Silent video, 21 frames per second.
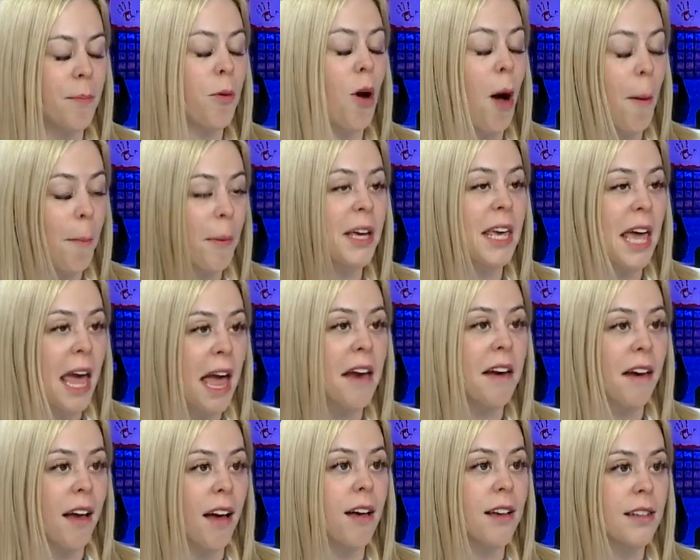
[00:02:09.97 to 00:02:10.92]

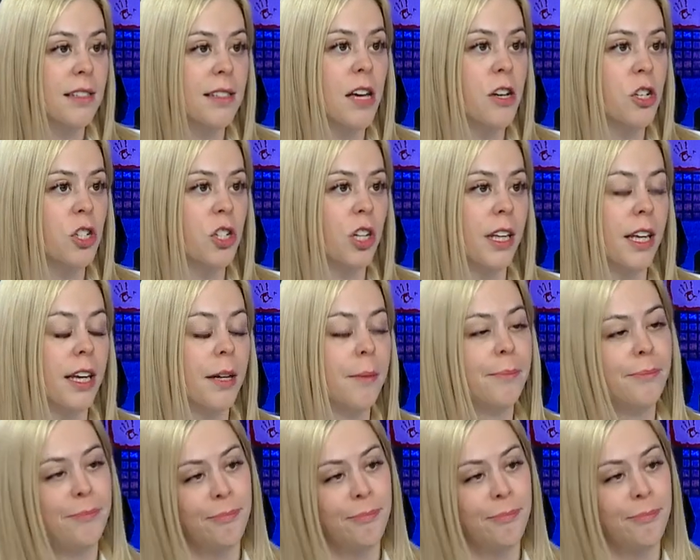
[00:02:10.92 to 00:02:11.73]
propaganda, essentially.